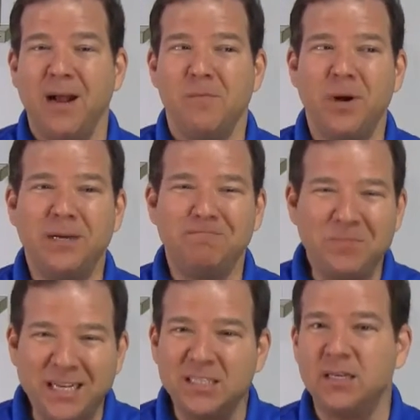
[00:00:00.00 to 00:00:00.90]
but
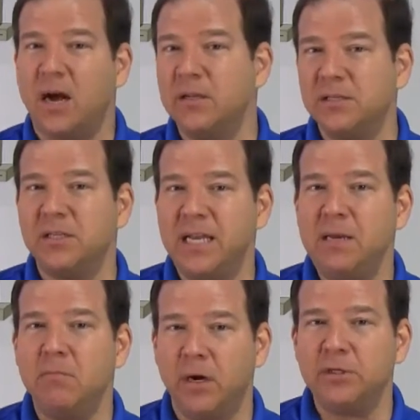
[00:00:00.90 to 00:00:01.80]
it's not
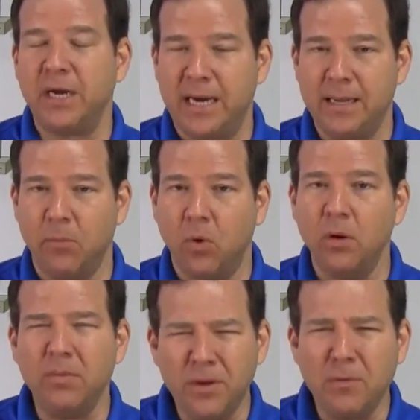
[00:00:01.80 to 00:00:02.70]
seen much
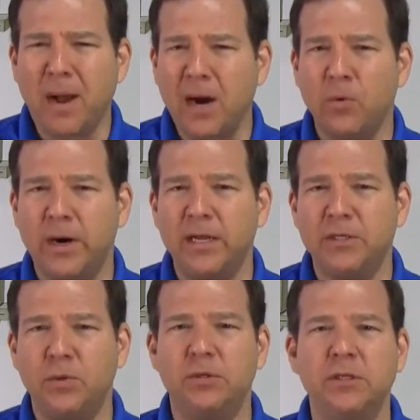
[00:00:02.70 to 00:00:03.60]
anymore. You might run
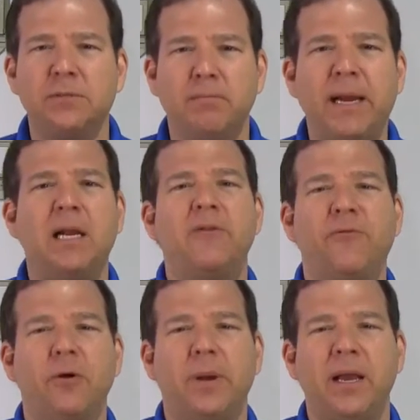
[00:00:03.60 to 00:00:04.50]
into it just mainly
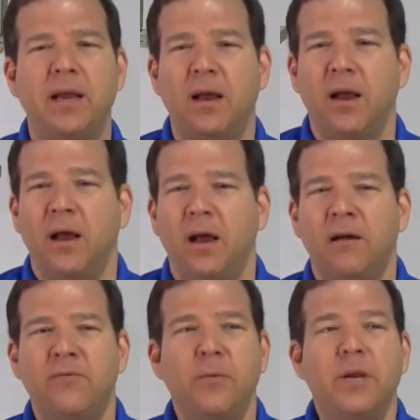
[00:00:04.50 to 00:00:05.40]
from
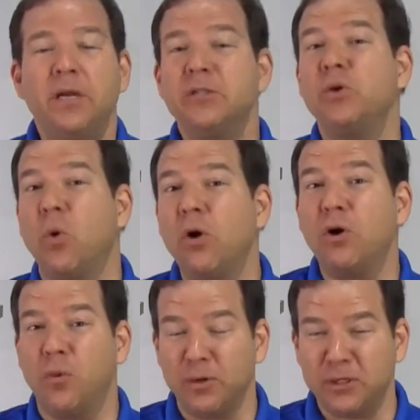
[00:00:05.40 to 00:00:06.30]
an
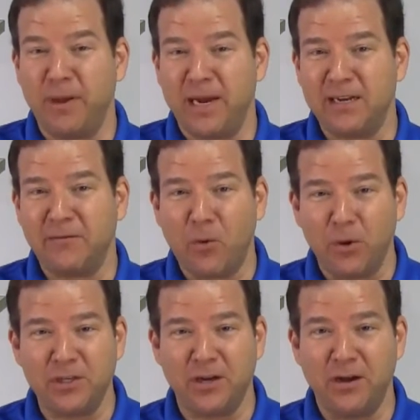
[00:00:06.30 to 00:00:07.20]
historical perspective. I
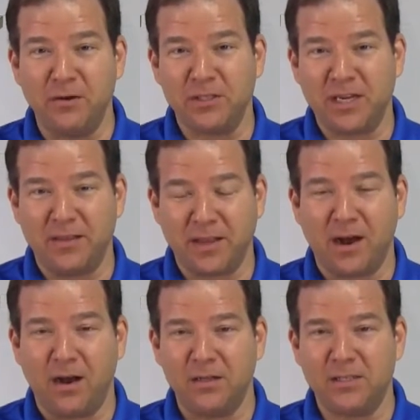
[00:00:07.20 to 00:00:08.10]
want you to understand the
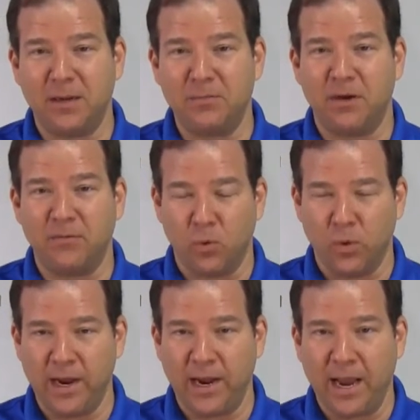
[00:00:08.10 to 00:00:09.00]
concept of a
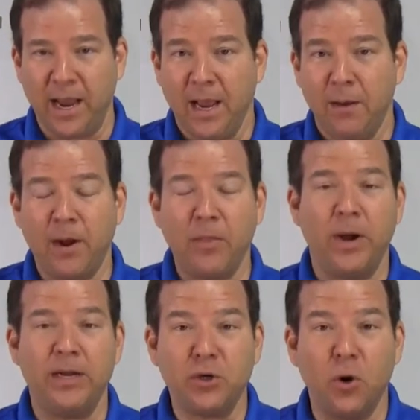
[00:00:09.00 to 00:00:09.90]
ring. By the
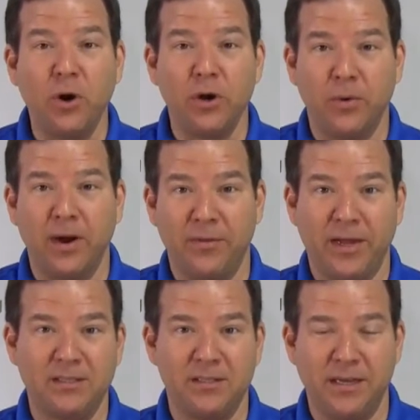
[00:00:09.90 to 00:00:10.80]
way, token ring,
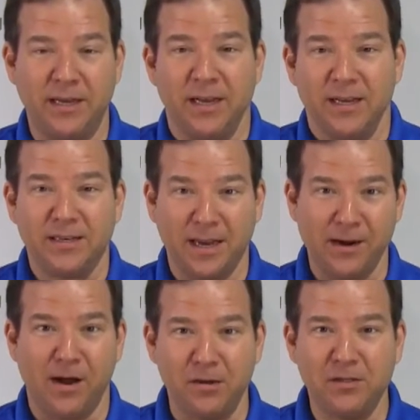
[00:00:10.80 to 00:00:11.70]
that's the
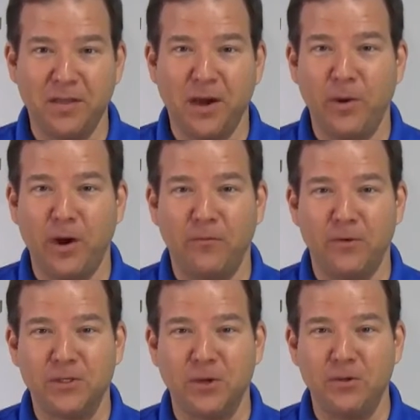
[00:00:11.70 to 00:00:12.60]
technology that we often
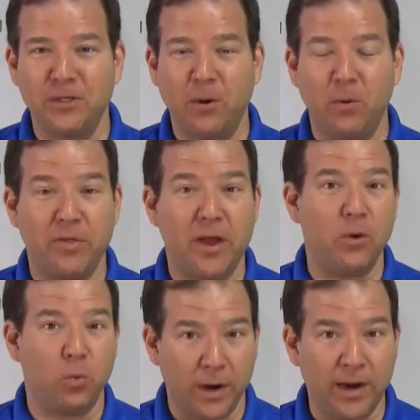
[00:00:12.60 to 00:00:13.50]
associate with a
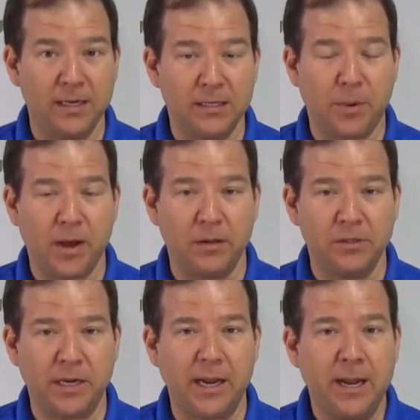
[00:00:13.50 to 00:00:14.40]
ring
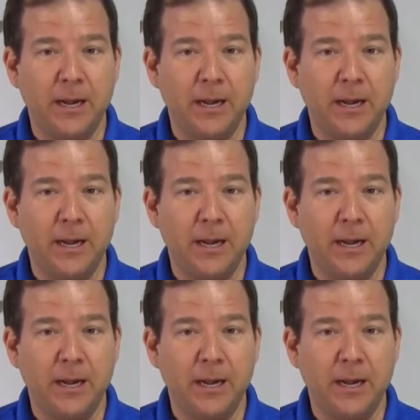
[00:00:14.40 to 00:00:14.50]
topology.